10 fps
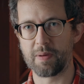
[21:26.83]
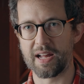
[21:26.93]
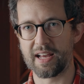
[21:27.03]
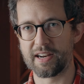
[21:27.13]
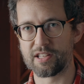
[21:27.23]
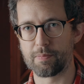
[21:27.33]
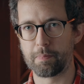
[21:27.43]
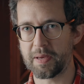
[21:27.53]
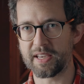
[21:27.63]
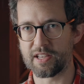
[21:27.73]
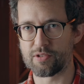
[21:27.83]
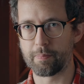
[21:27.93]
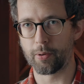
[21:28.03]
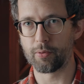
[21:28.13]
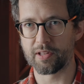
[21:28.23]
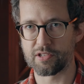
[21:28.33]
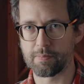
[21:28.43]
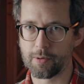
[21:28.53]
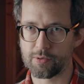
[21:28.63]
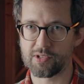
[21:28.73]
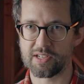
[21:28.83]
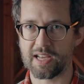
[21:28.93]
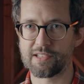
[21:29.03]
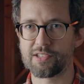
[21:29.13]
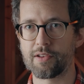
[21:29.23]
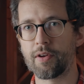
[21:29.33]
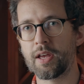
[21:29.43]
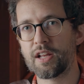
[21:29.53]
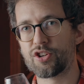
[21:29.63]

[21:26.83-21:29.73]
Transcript: at its biggest, boldest, most intensive,